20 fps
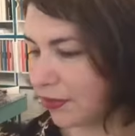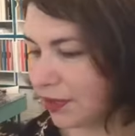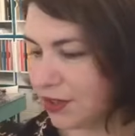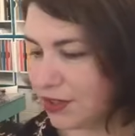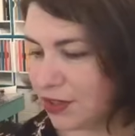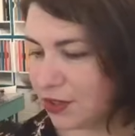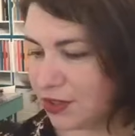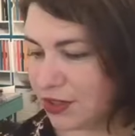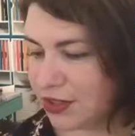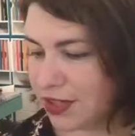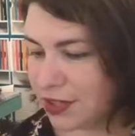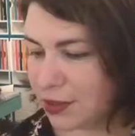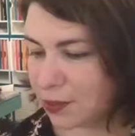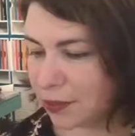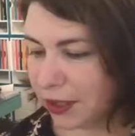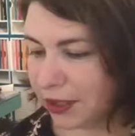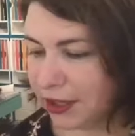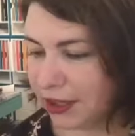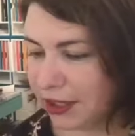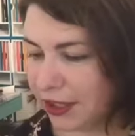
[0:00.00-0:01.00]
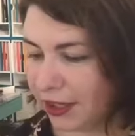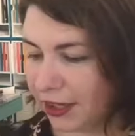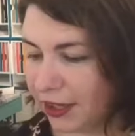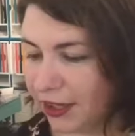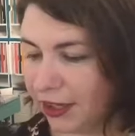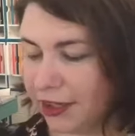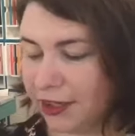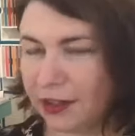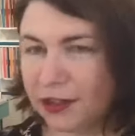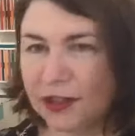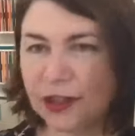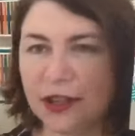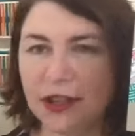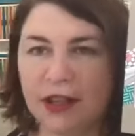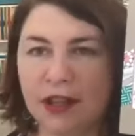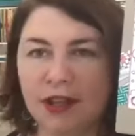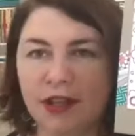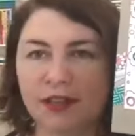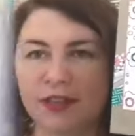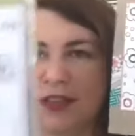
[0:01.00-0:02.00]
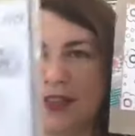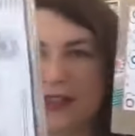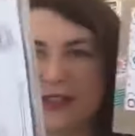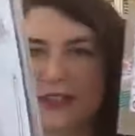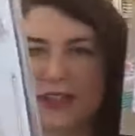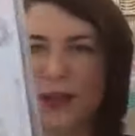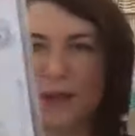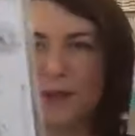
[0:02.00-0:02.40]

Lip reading: So it's this one here, this stamp